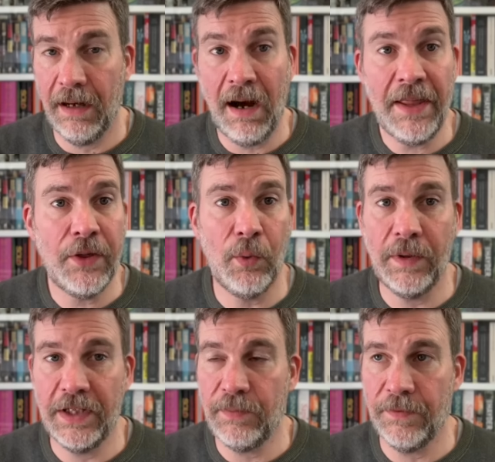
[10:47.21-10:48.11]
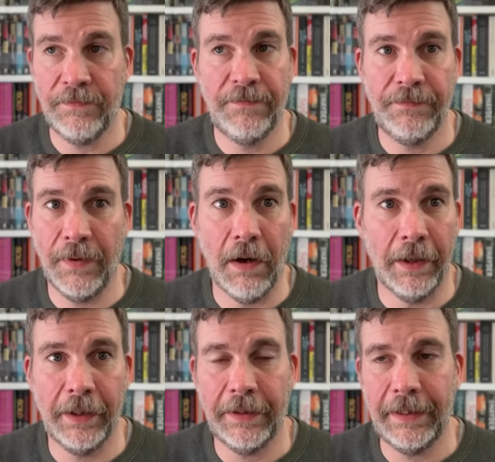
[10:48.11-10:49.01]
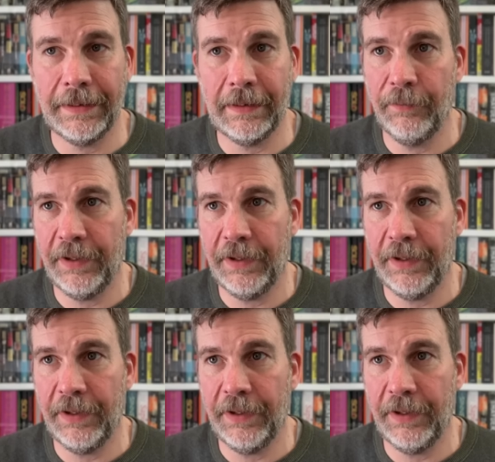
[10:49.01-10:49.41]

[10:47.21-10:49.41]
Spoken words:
I thought this was fine. I don't think there was